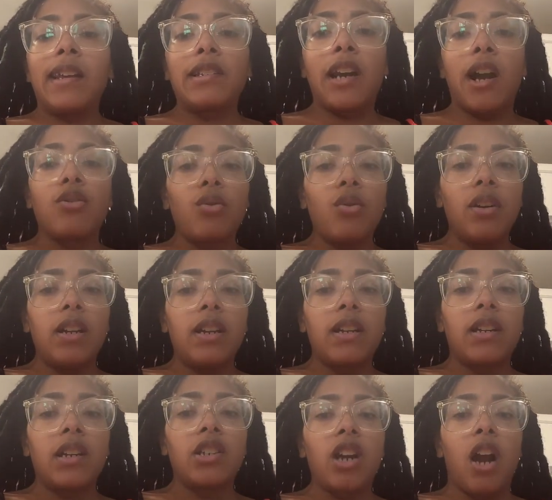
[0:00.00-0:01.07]
that y'all doing it
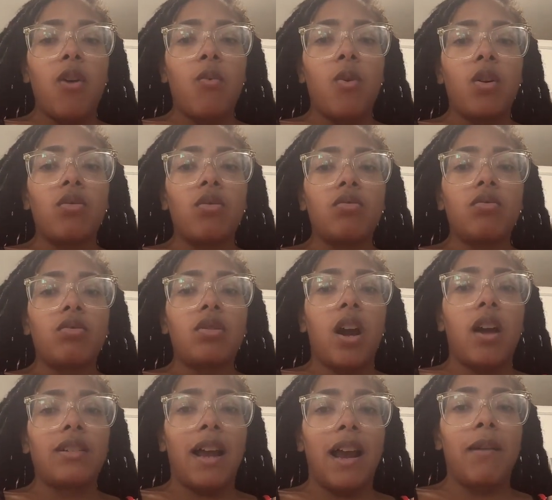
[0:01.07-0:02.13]
because y'all want
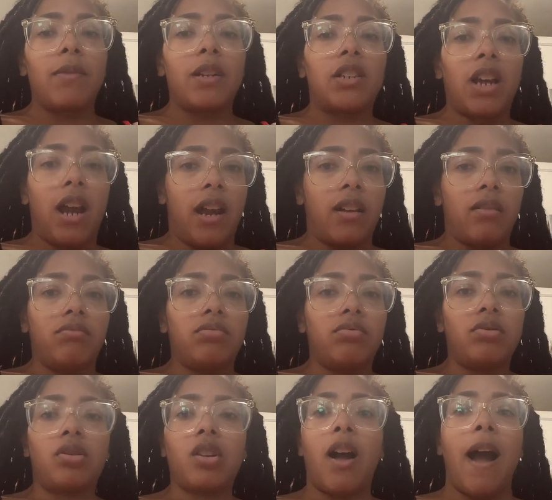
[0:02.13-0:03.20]
y'all time to shine.
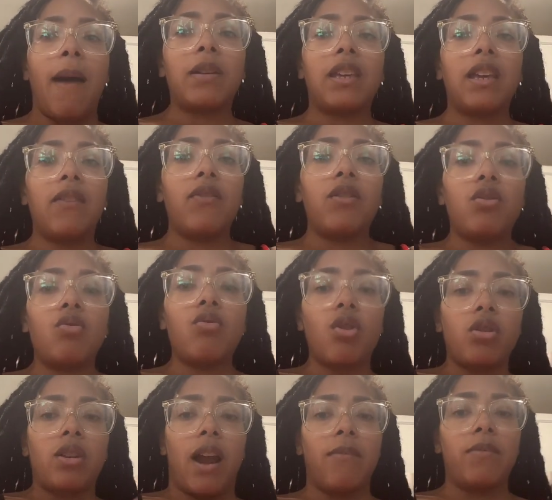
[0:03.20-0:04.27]
So I'm giving you
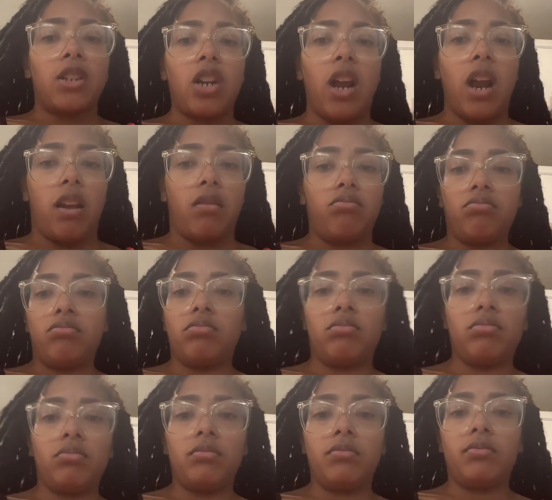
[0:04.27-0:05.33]
your time to shine.
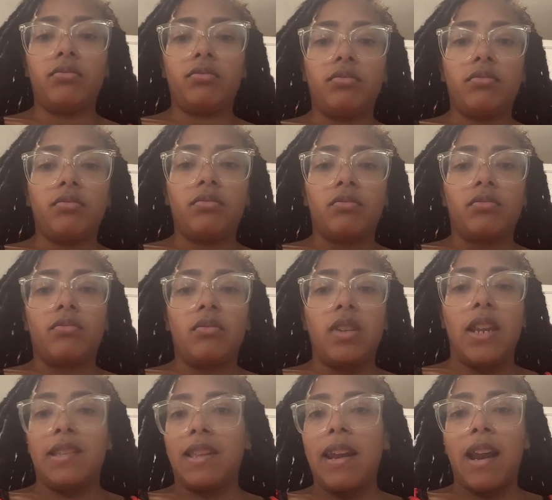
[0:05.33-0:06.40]

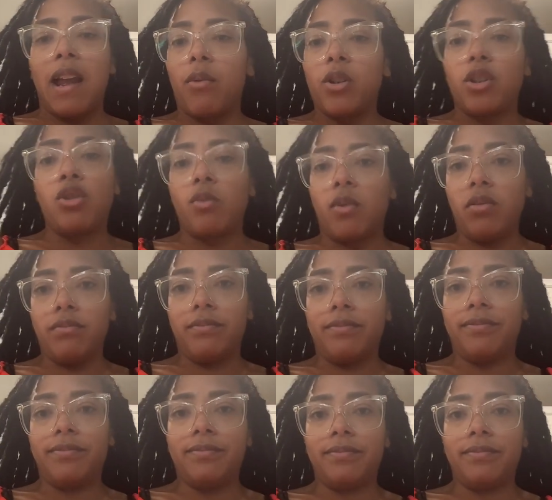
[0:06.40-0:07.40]
Is that not what you want?